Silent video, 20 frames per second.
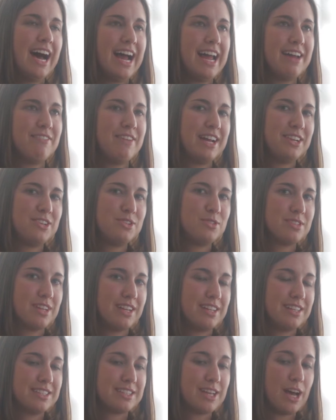I have had two
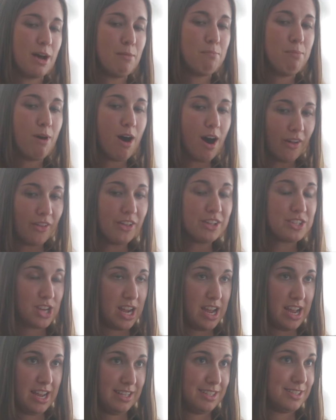cents
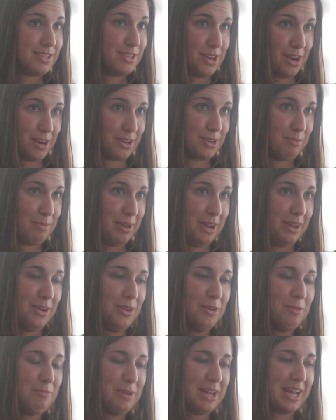apologize to Dr.
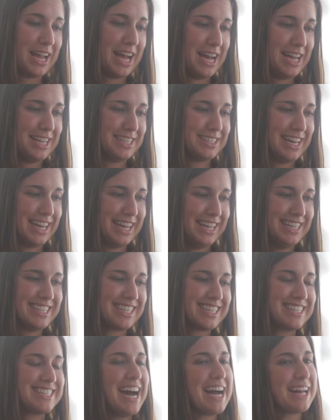Beail because that is
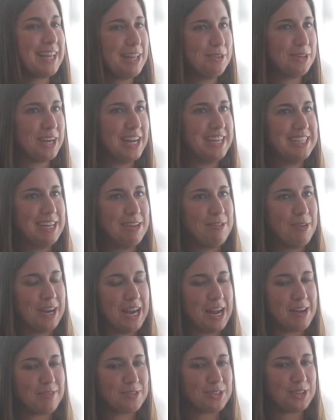exactly what I did
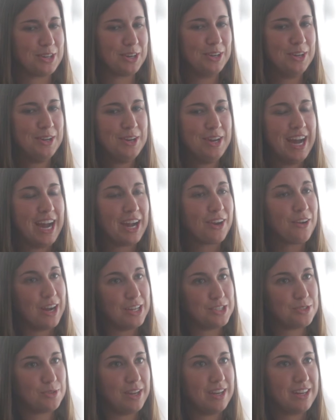right after I
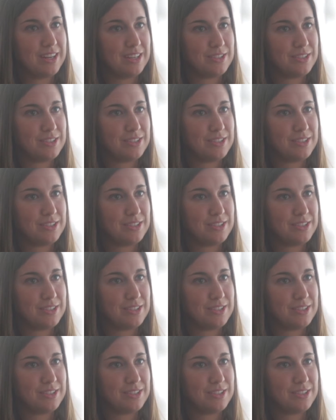graduated.